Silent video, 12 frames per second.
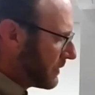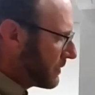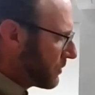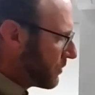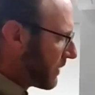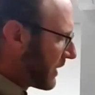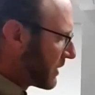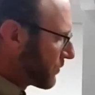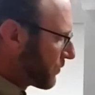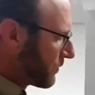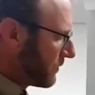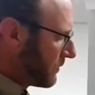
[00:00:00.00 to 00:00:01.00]
2 minus
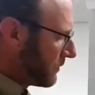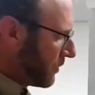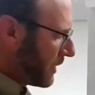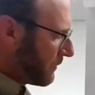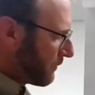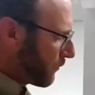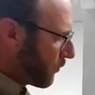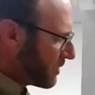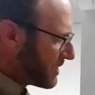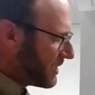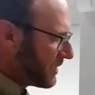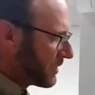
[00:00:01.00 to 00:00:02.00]
1,
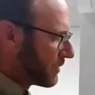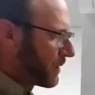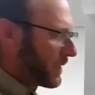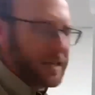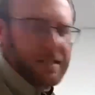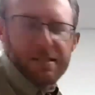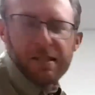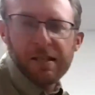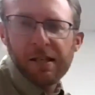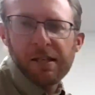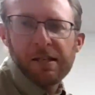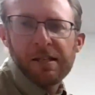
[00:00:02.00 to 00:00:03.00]
$1,400.
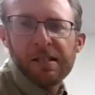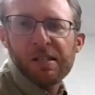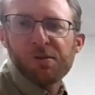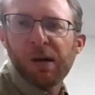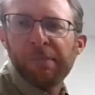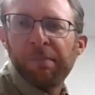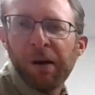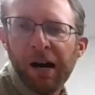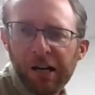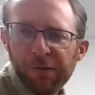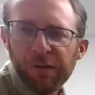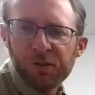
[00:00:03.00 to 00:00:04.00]
So I
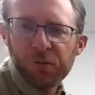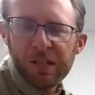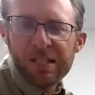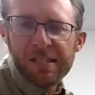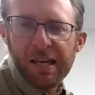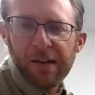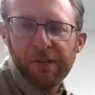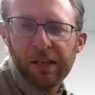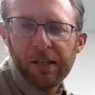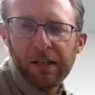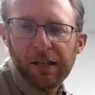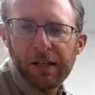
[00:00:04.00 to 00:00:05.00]
bought her for
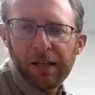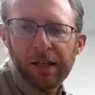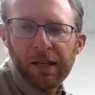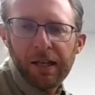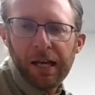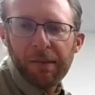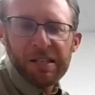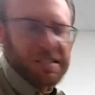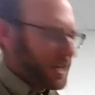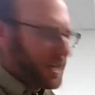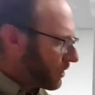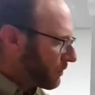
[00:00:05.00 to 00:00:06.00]
27, and I
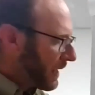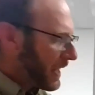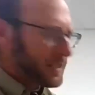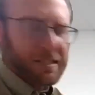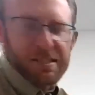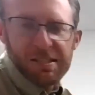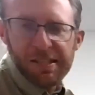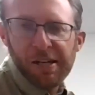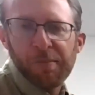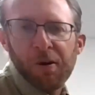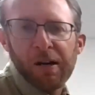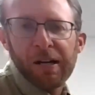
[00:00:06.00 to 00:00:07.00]
take her back to the
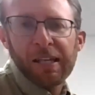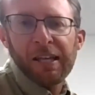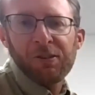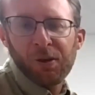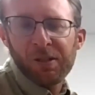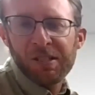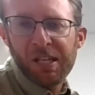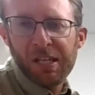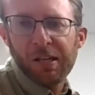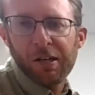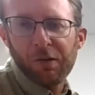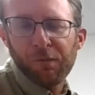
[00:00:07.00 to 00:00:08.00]
sale barn and get
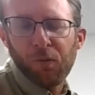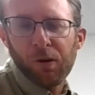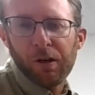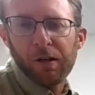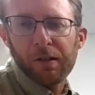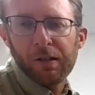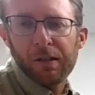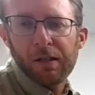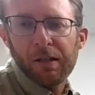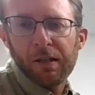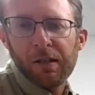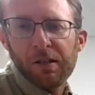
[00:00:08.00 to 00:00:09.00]
1,300 for her.
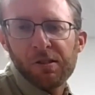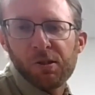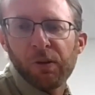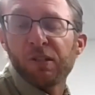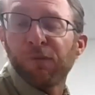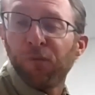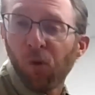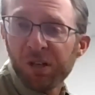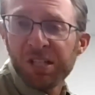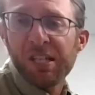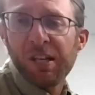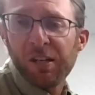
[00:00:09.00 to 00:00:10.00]
So there's
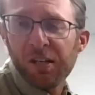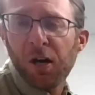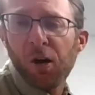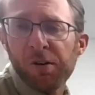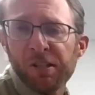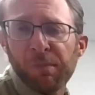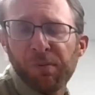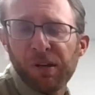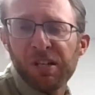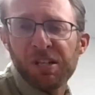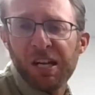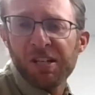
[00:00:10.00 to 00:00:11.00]
$1,400 of
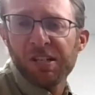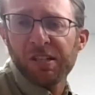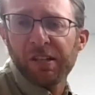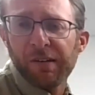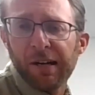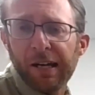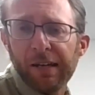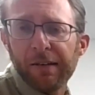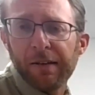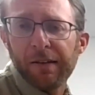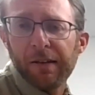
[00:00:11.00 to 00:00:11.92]
depreciation there, right?